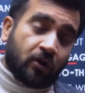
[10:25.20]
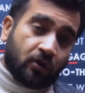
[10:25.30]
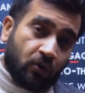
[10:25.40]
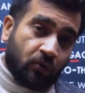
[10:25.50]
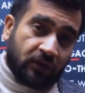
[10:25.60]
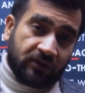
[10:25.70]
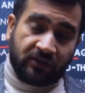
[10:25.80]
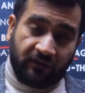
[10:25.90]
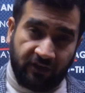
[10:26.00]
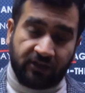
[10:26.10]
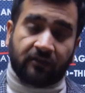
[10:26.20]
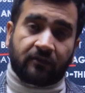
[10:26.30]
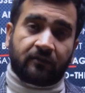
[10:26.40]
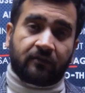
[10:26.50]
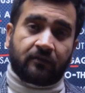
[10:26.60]
know this division,
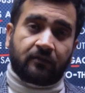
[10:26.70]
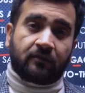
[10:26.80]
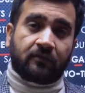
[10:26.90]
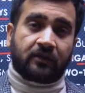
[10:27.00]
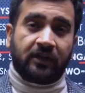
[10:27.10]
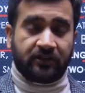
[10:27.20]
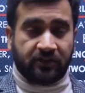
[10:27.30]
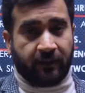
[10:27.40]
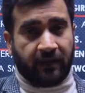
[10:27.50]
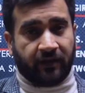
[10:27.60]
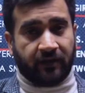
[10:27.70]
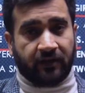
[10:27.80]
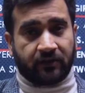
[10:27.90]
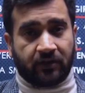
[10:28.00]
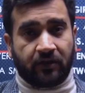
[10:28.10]
3 digit by 1
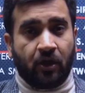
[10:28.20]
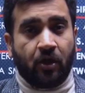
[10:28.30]
digit,